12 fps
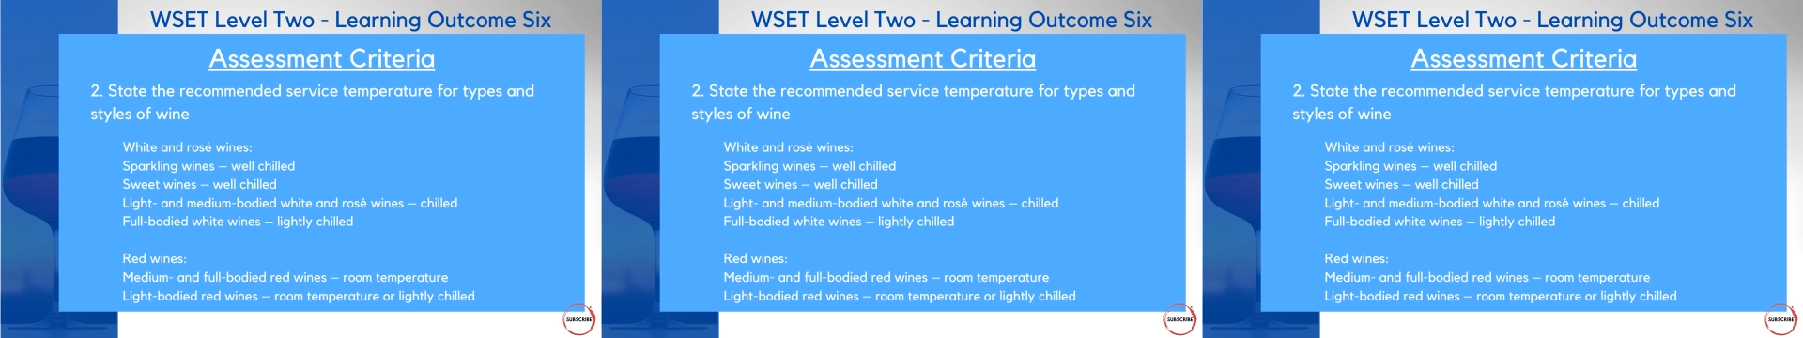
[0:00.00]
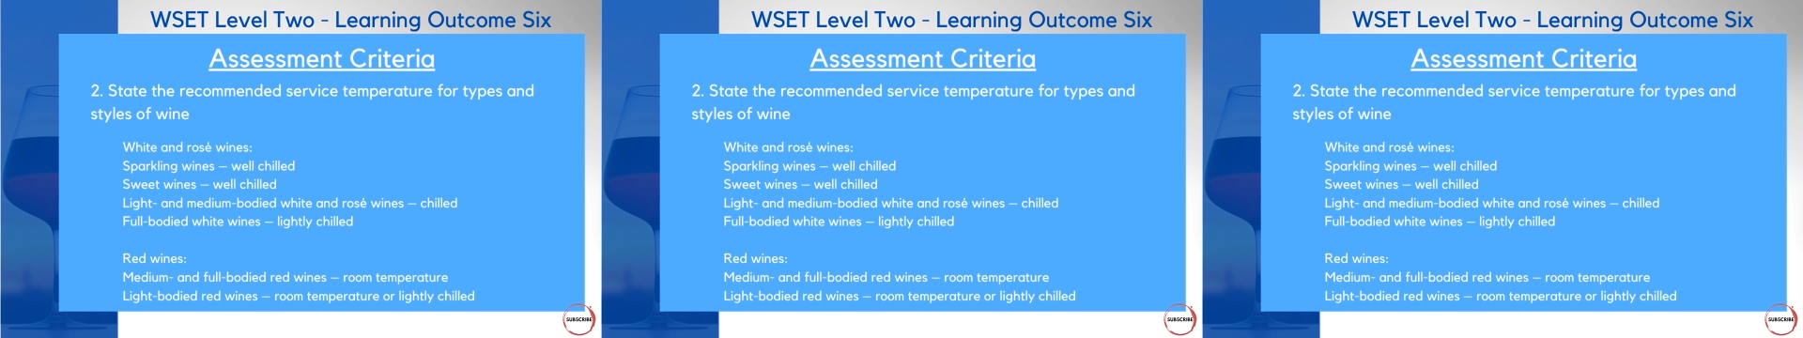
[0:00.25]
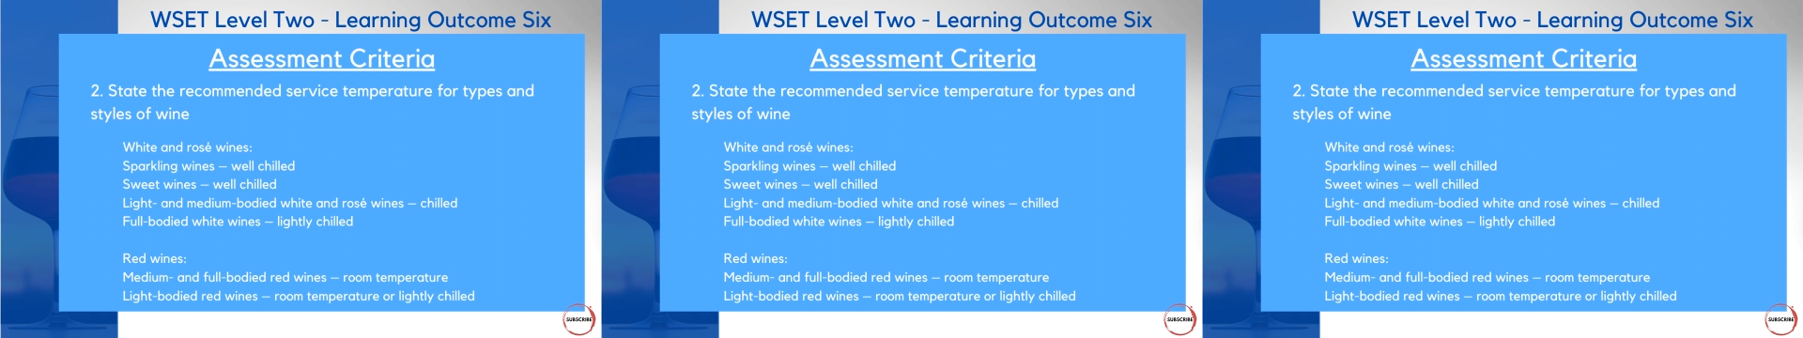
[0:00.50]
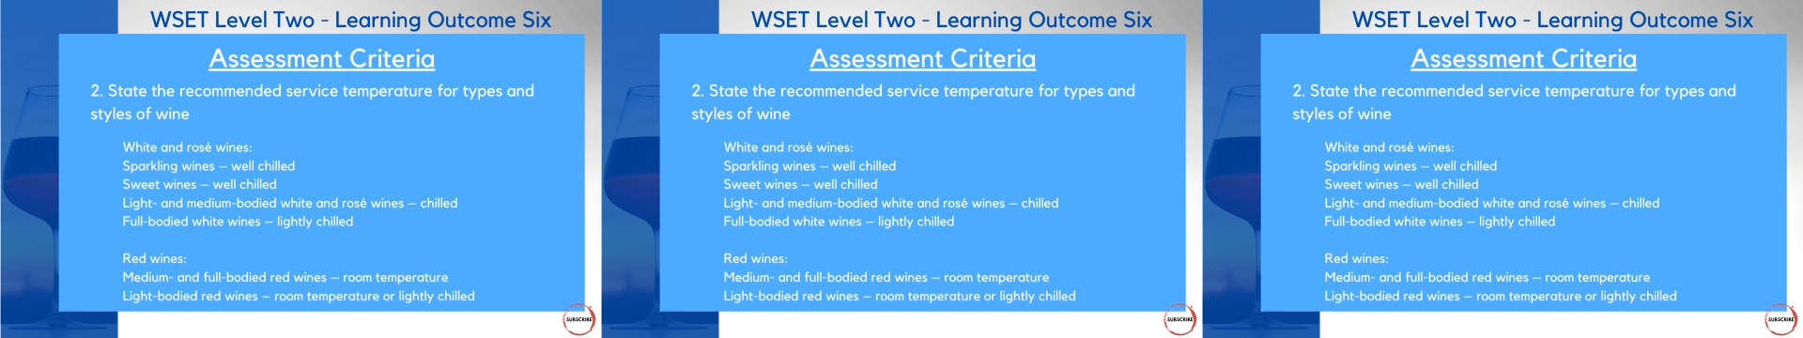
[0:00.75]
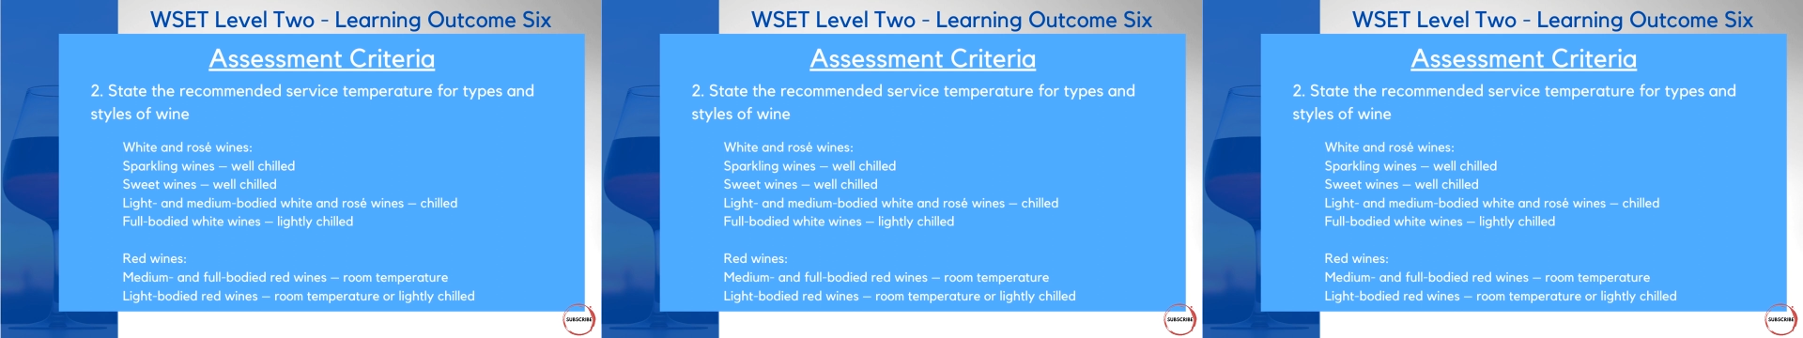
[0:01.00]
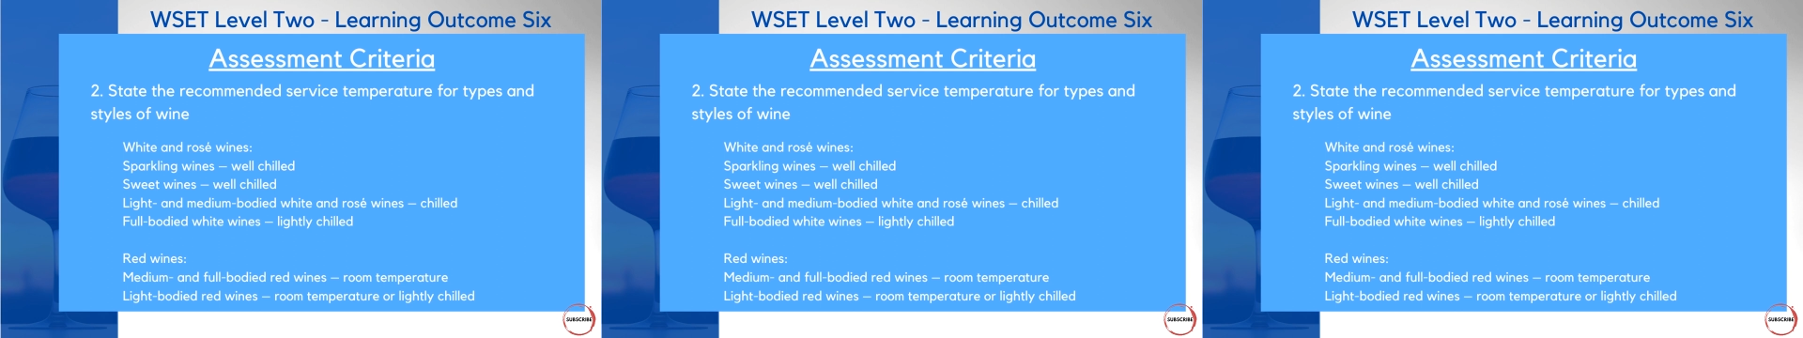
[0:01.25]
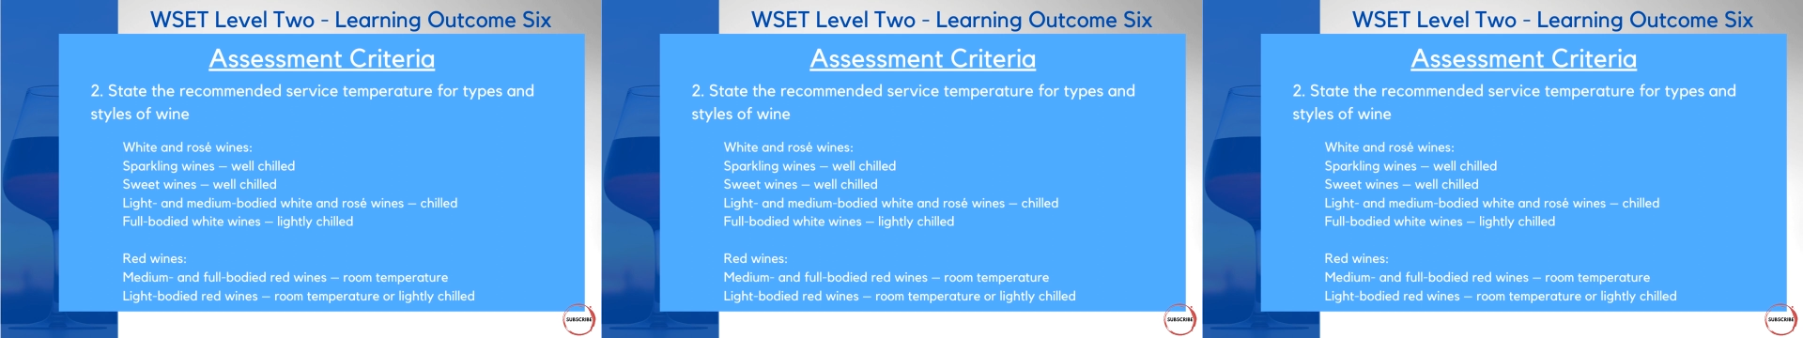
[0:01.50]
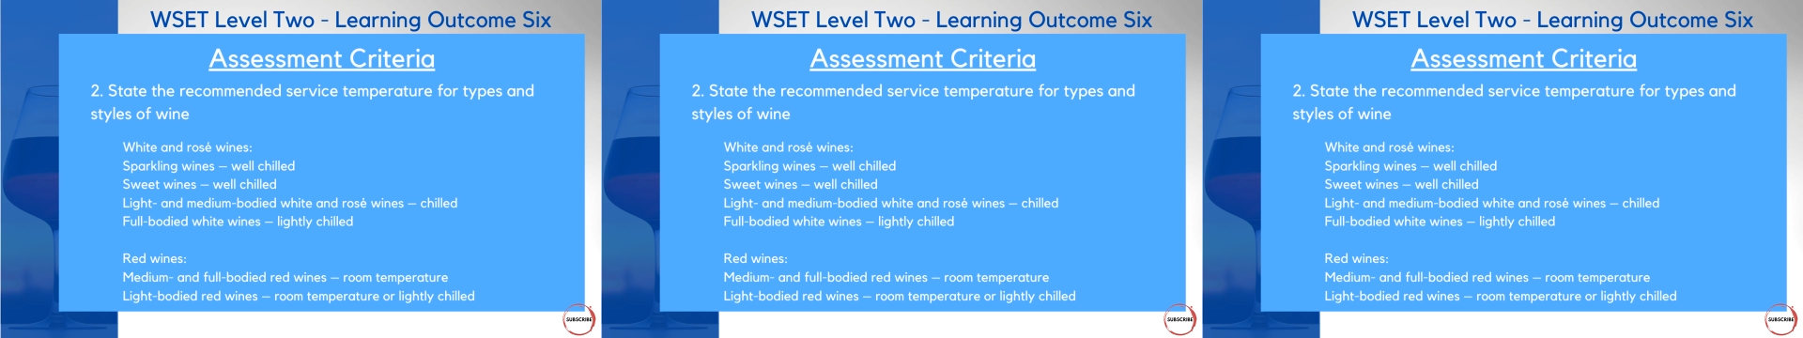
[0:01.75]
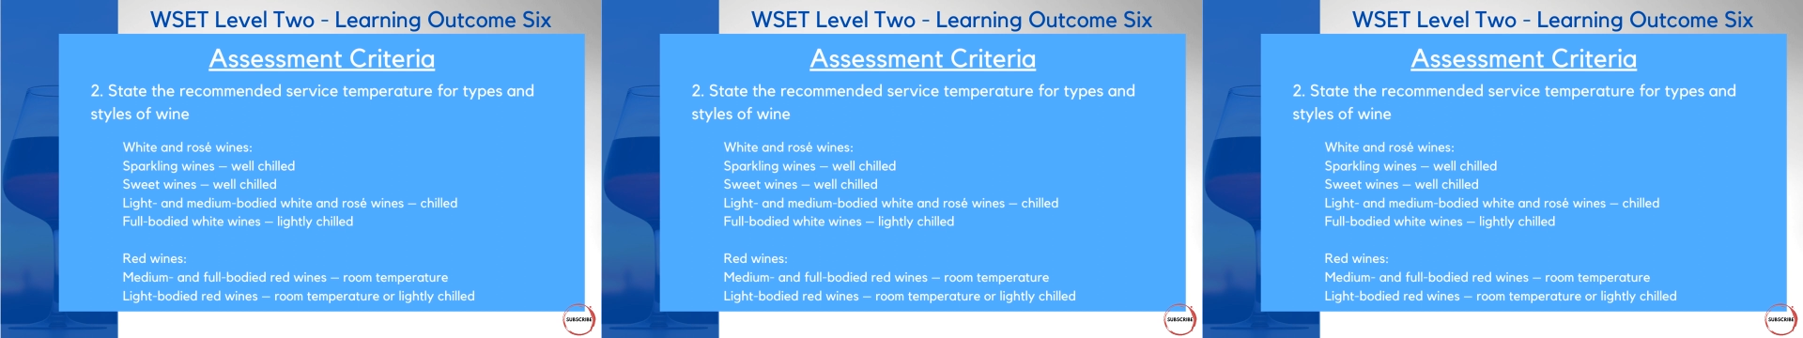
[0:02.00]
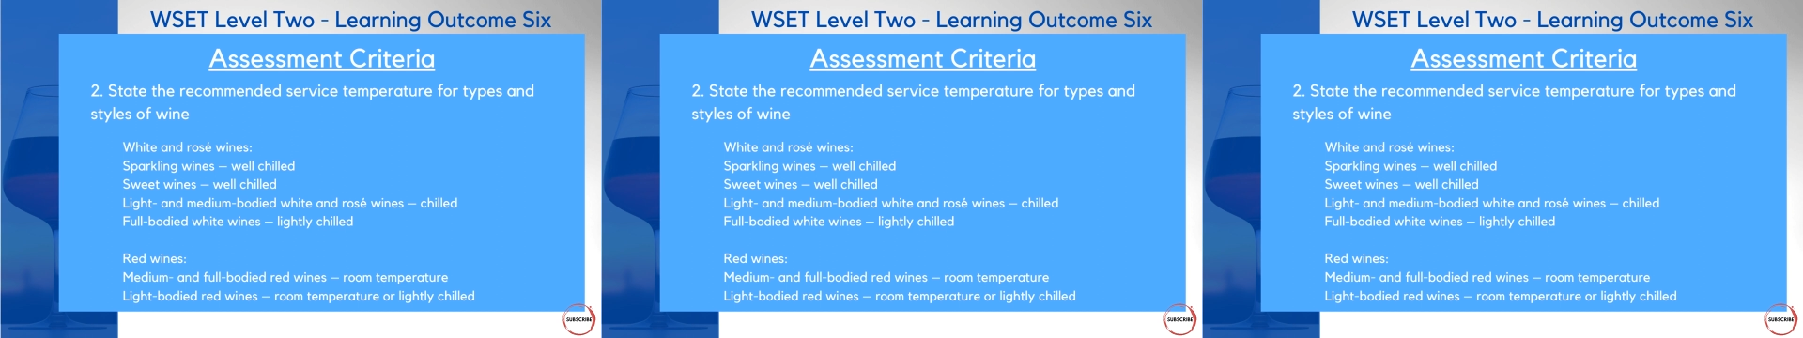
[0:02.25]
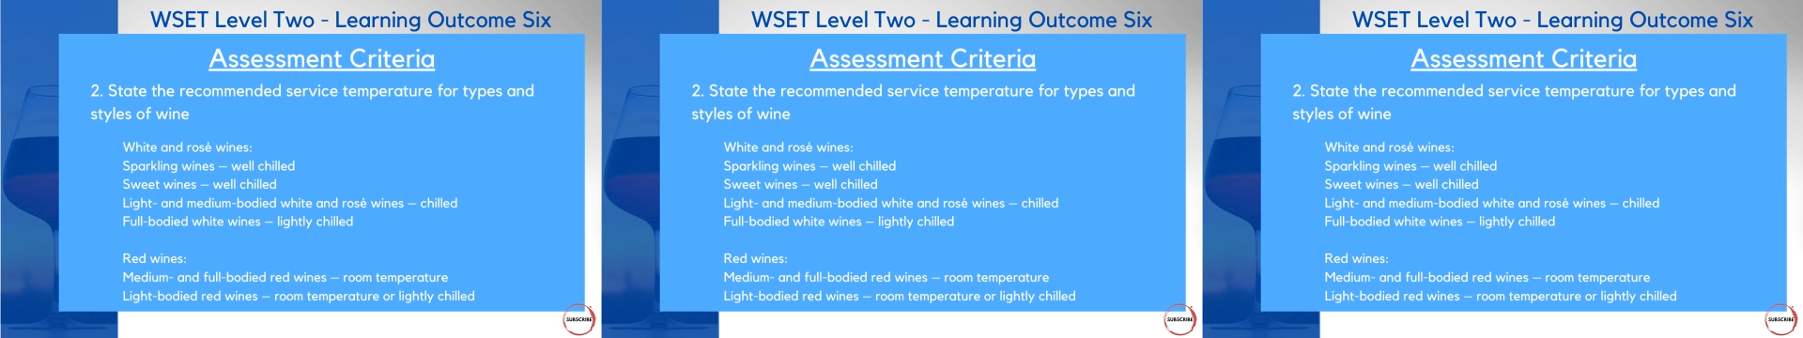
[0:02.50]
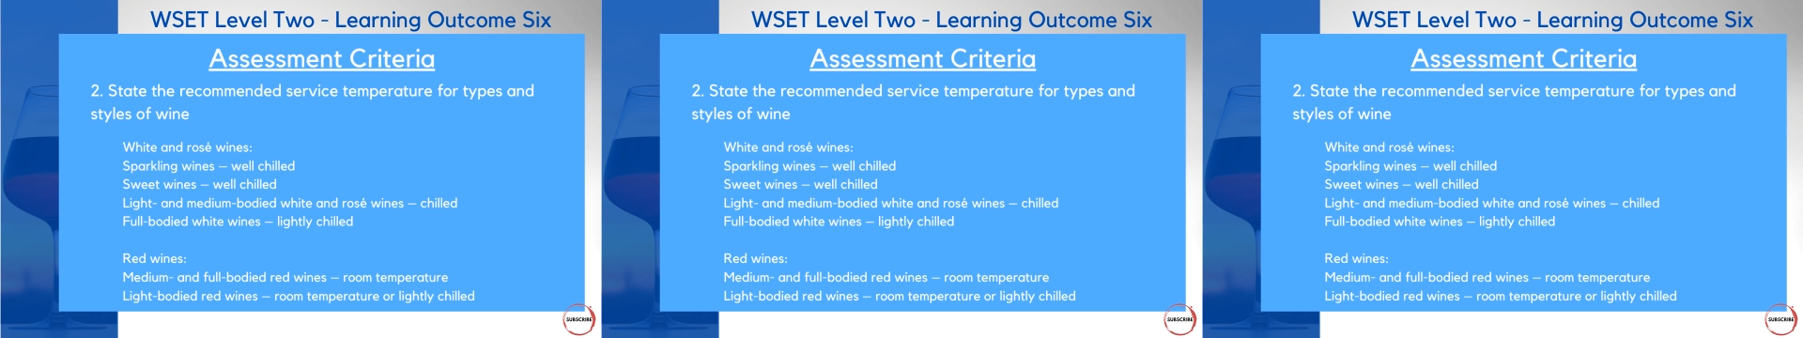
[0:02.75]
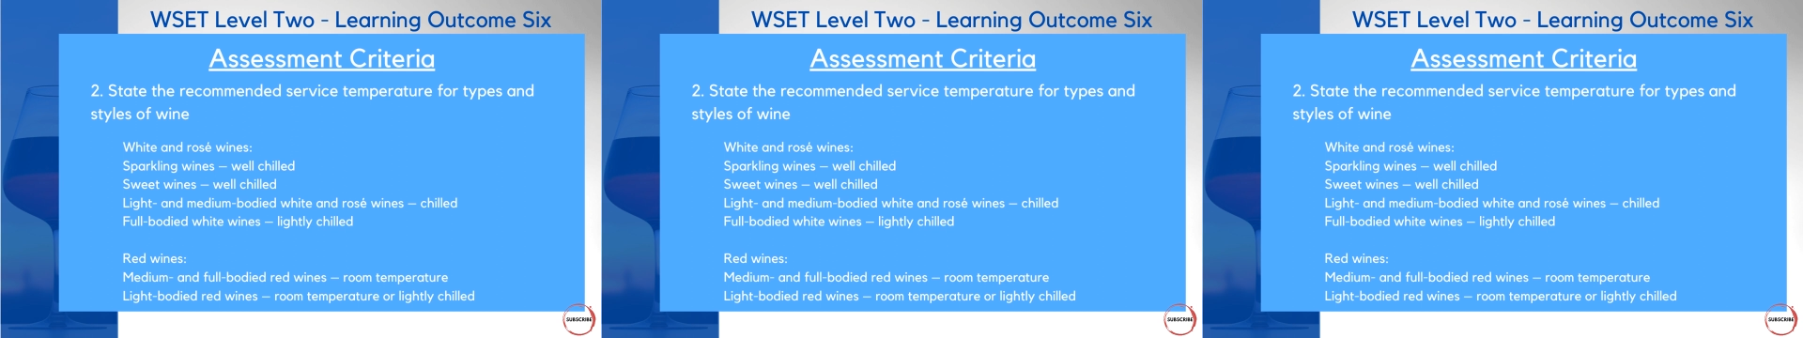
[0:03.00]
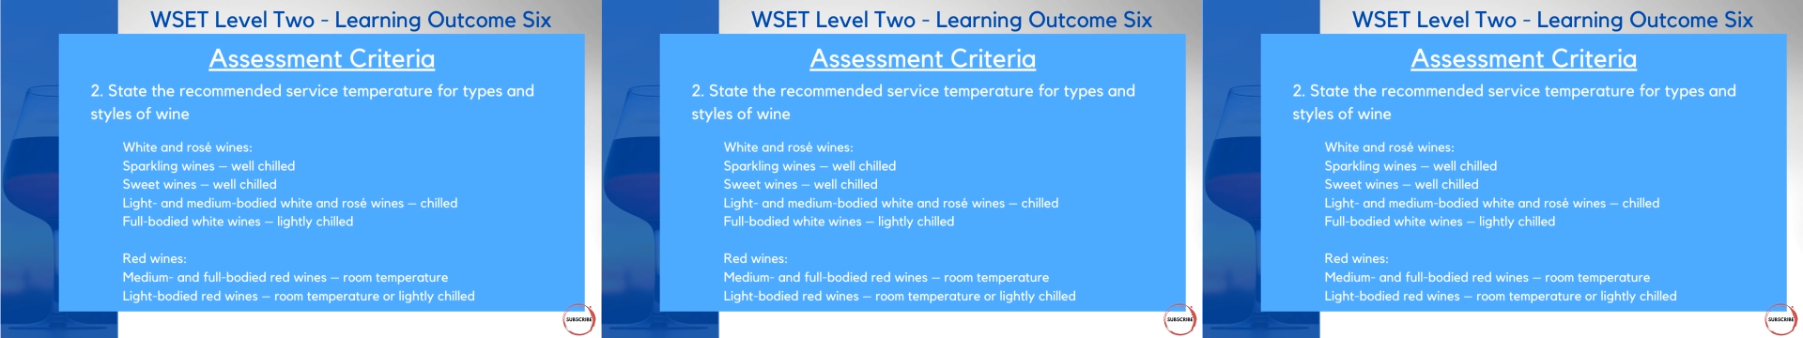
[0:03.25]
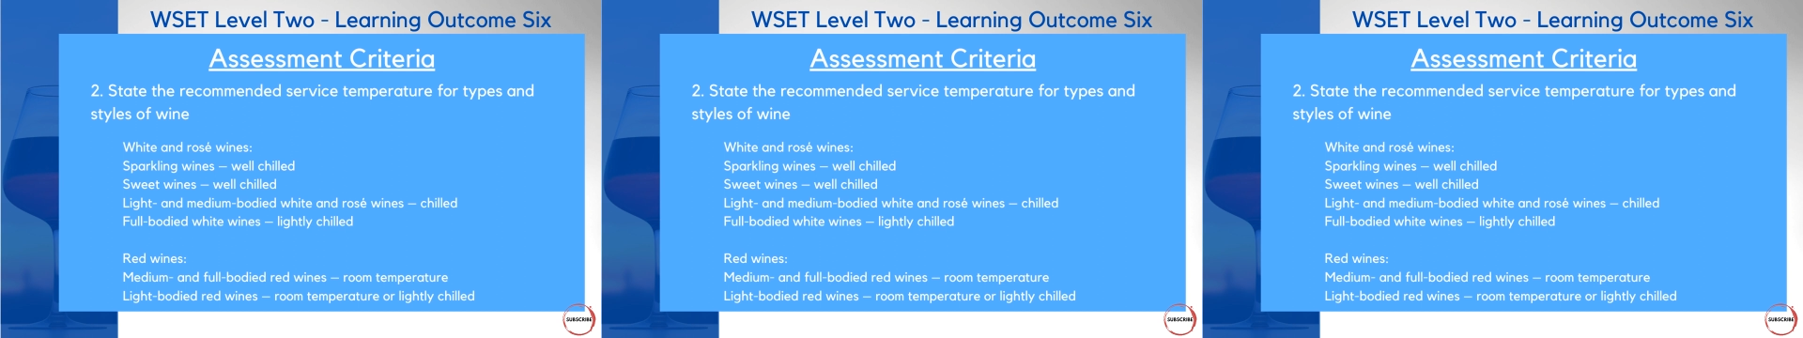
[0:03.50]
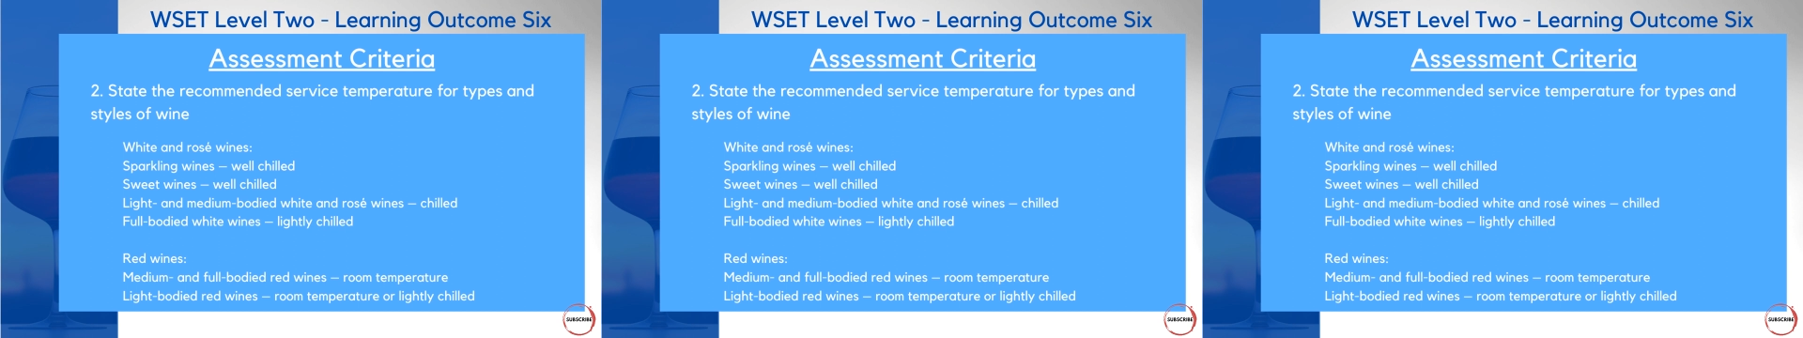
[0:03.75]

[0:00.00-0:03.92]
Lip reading: Nobody's mouth can be seen.